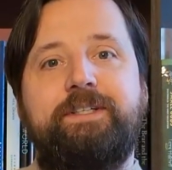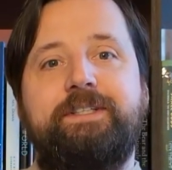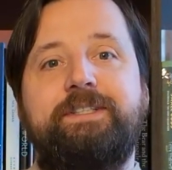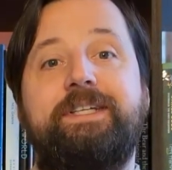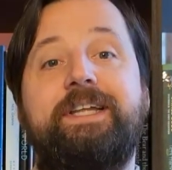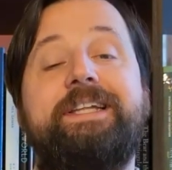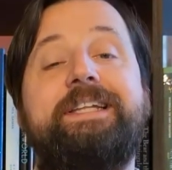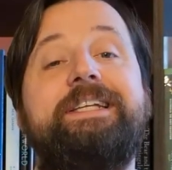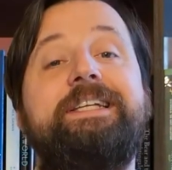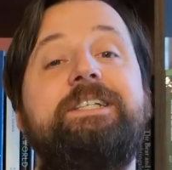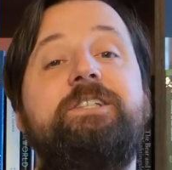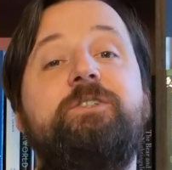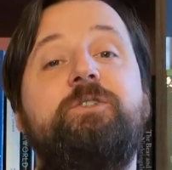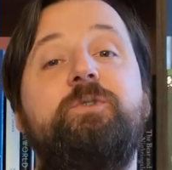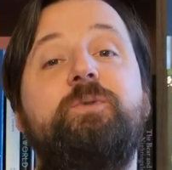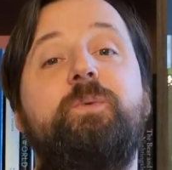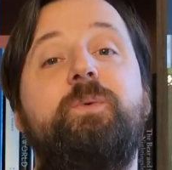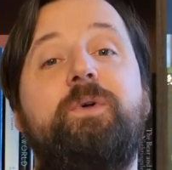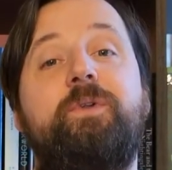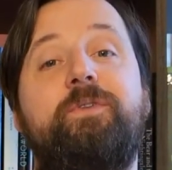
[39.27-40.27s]
is that these
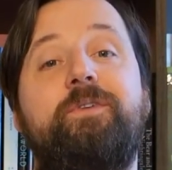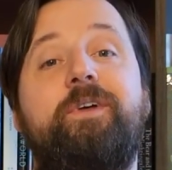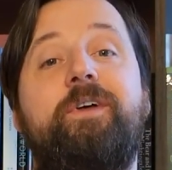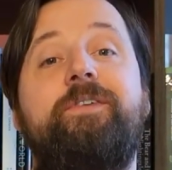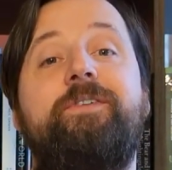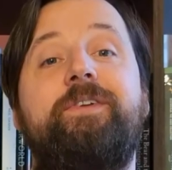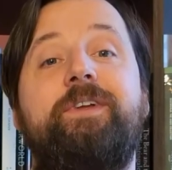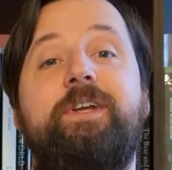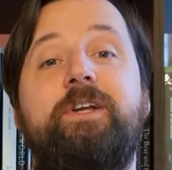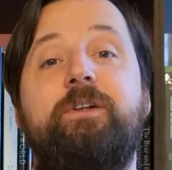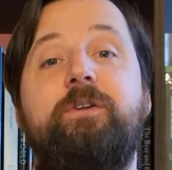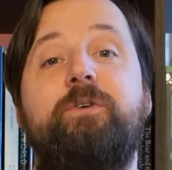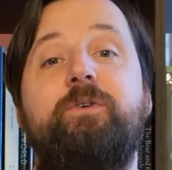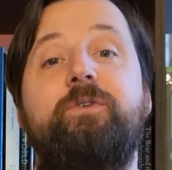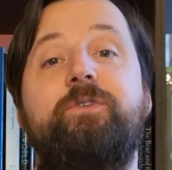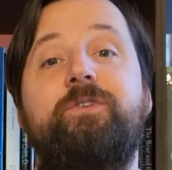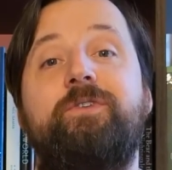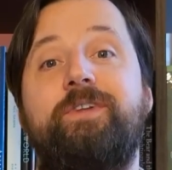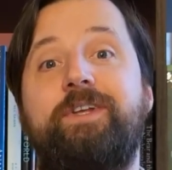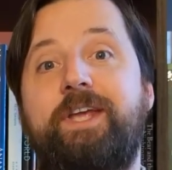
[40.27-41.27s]
two will not
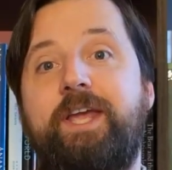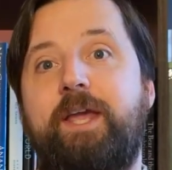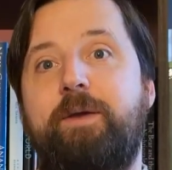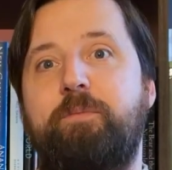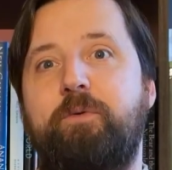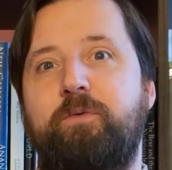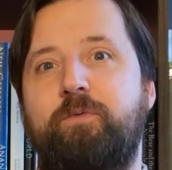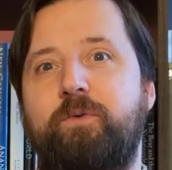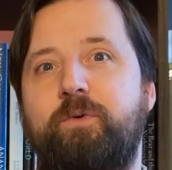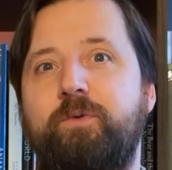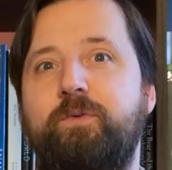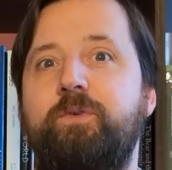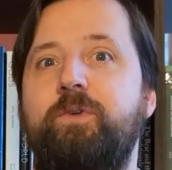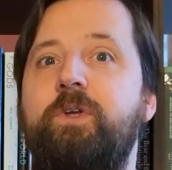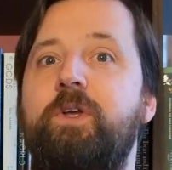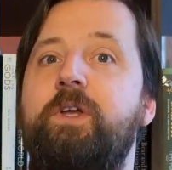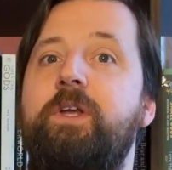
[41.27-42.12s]
include the Gebo rune.